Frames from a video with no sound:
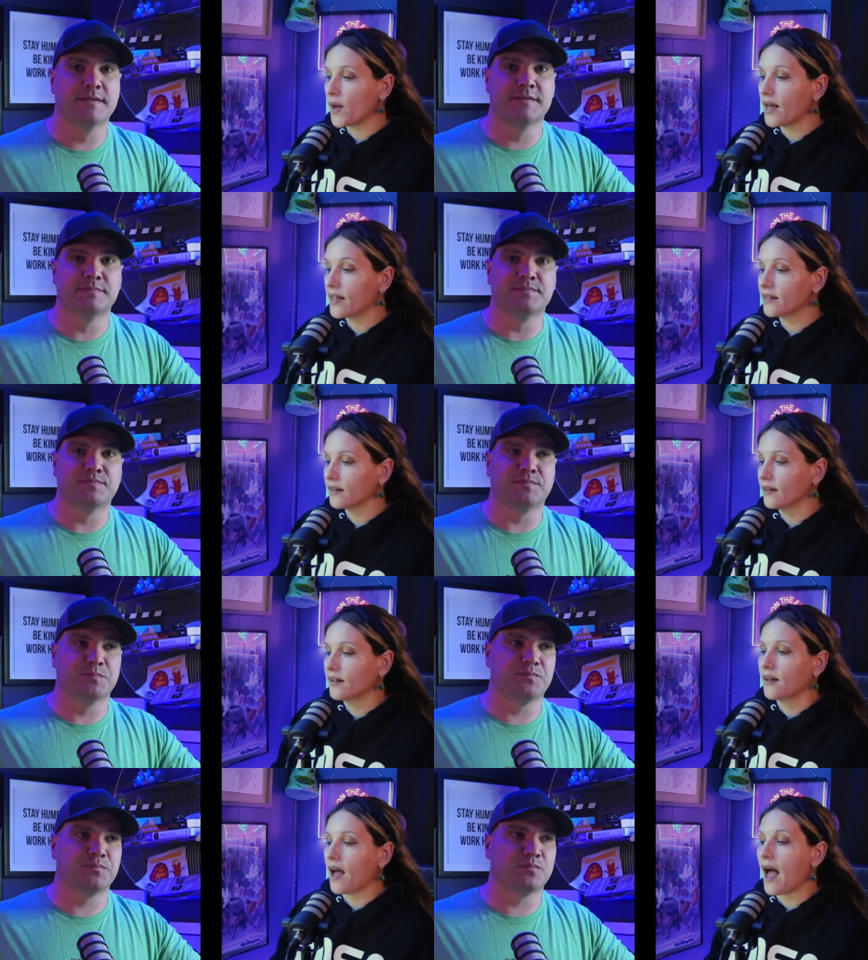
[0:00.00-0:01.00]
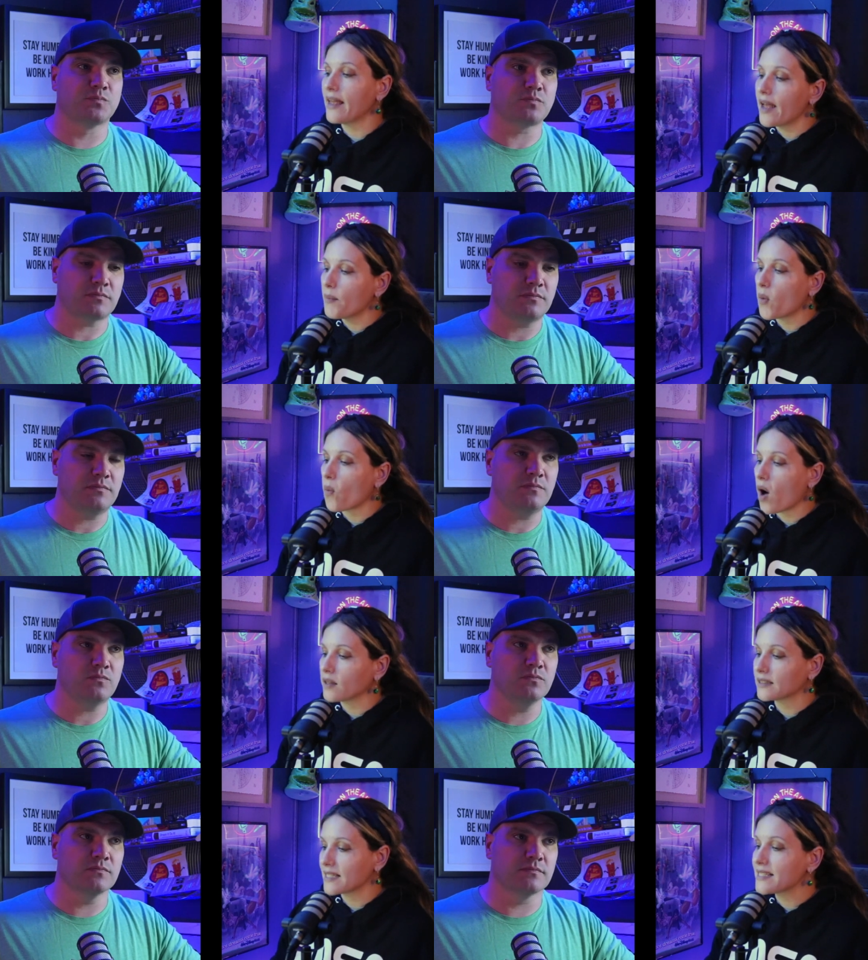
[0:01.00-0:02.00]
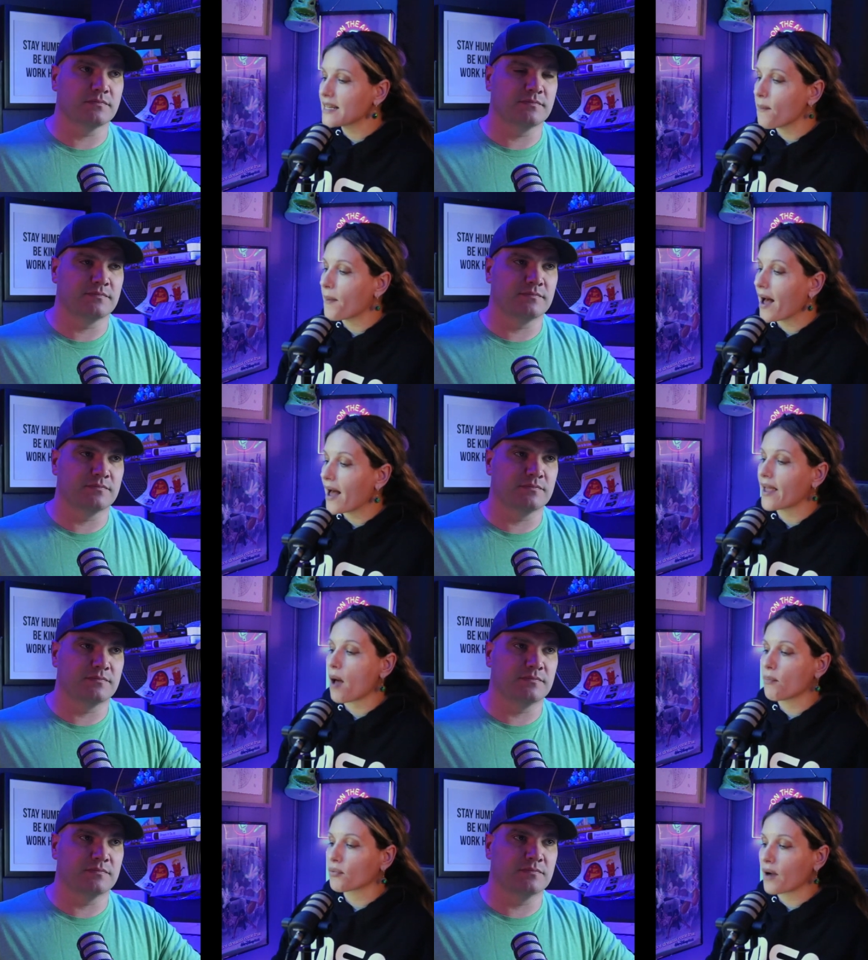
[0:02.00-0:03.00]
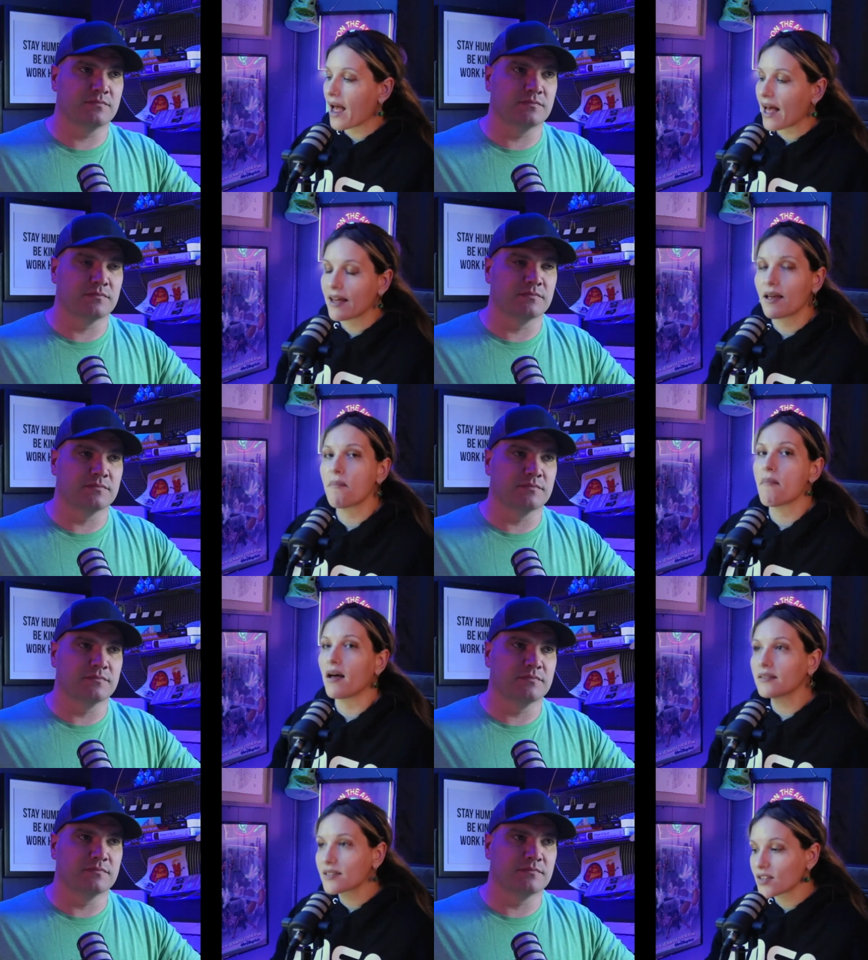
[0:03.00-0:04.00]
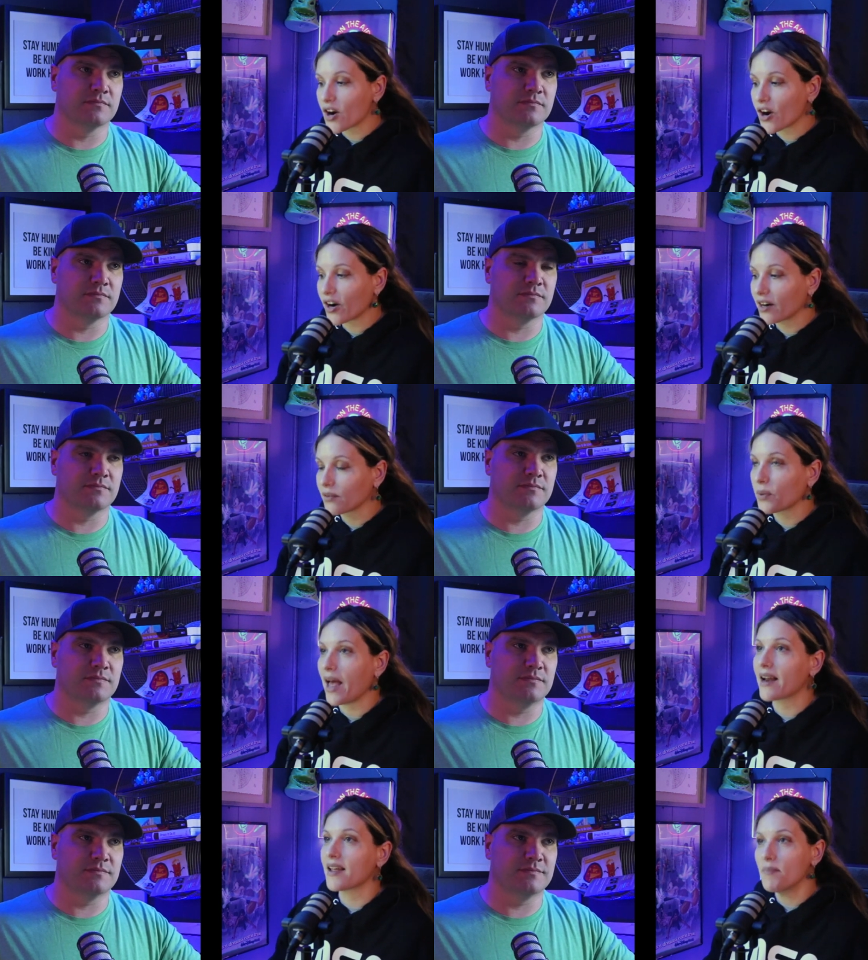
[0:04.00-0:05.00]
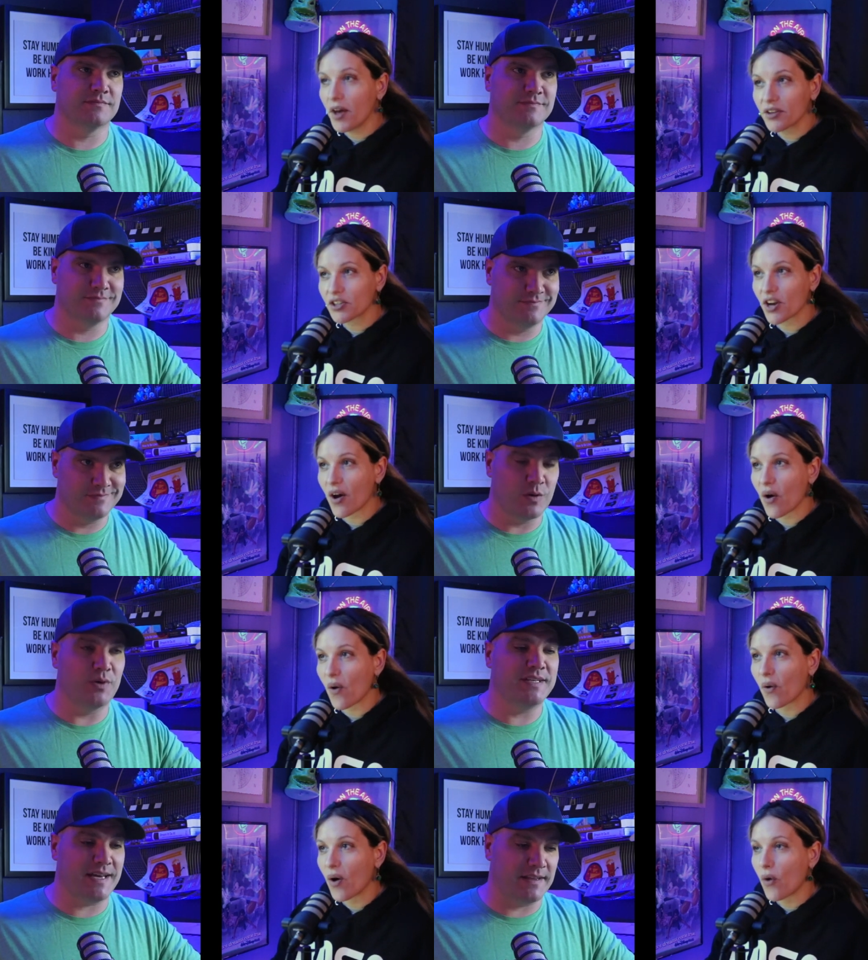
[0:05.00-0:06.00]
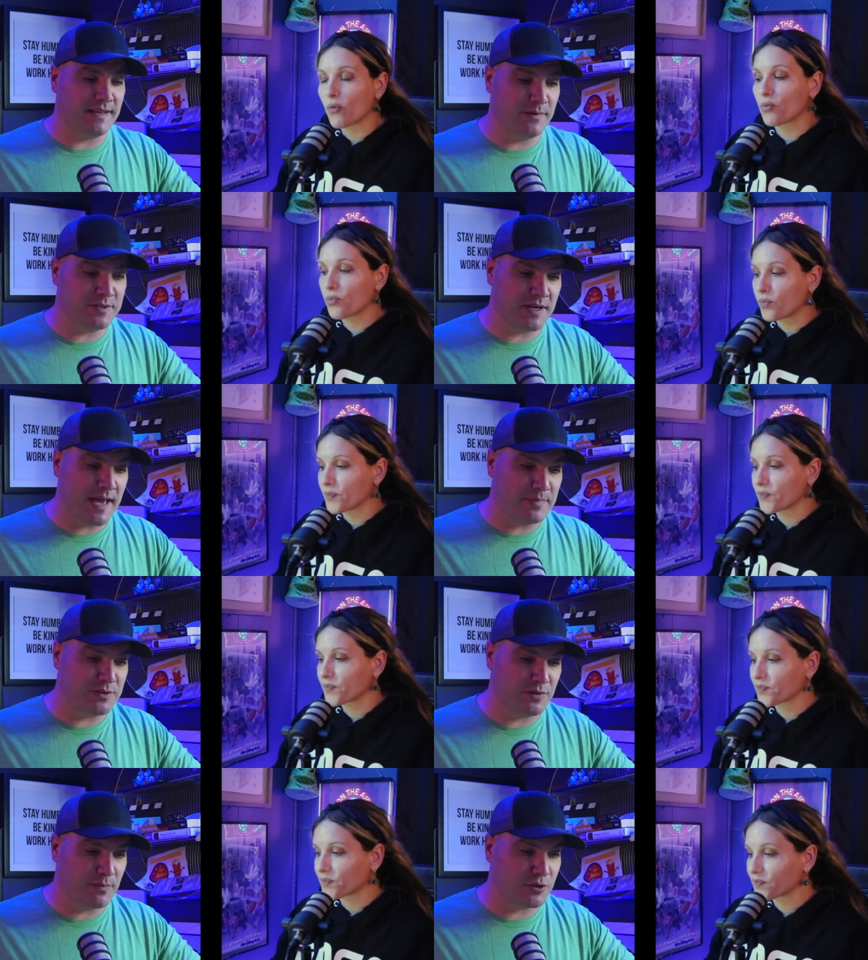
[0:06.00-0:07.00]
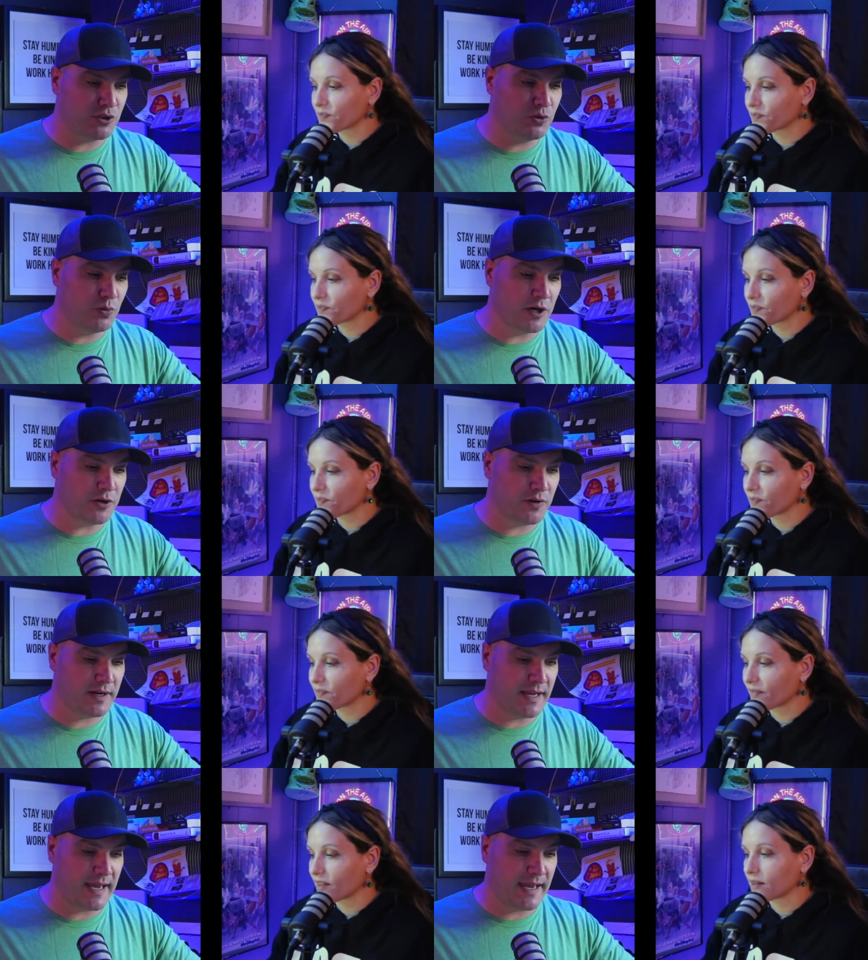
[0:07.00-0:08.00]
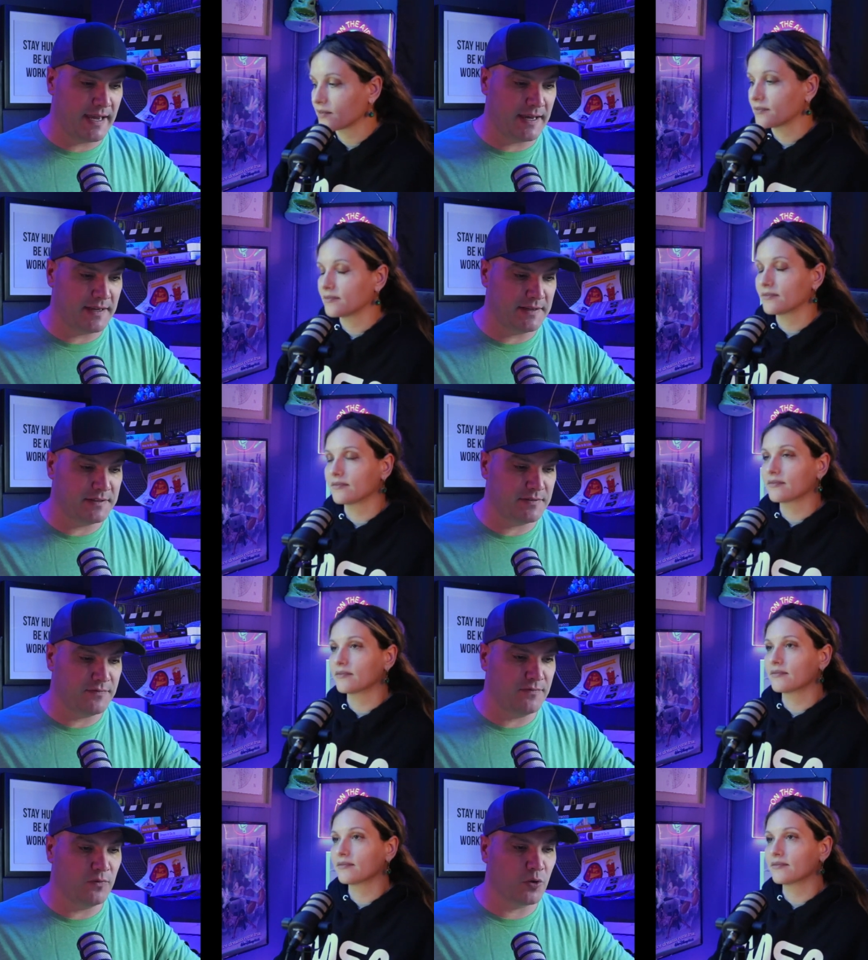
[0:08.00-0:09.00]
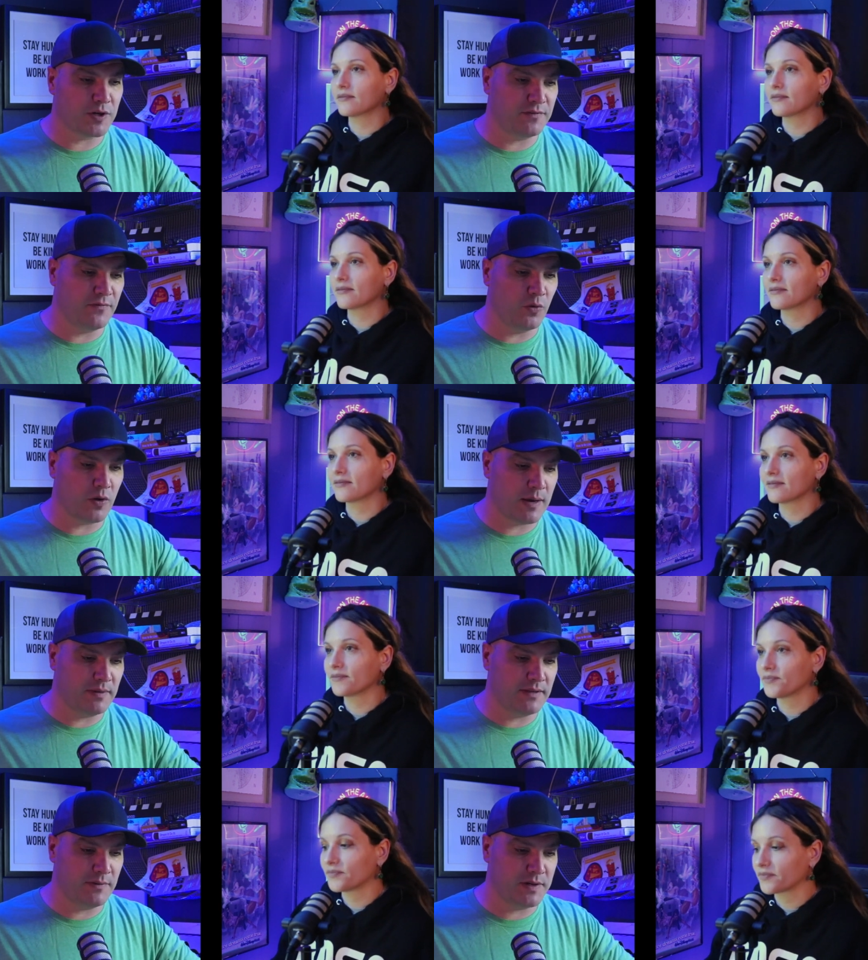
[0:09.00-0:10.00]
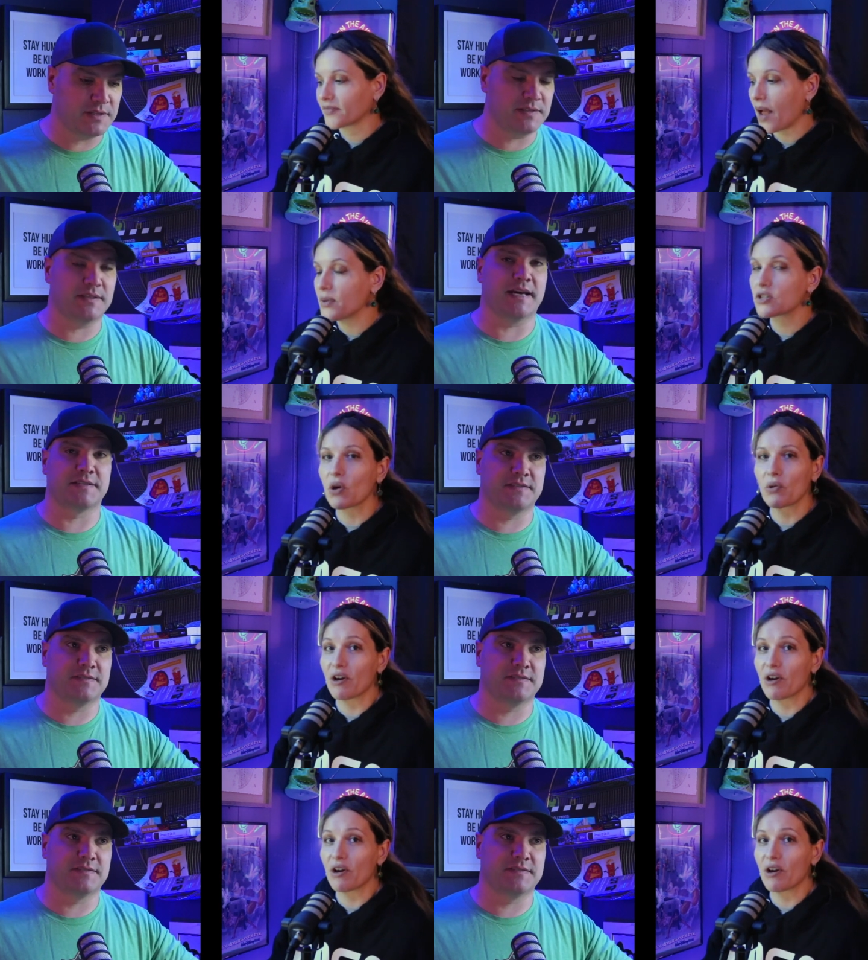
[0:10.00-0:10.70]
Speaker 1: one. I Am Walt Disney by Brad Meltzer. We had him on the show. We did.
Speaker 2: He was on episode number 244, I believe it was. I was yes. so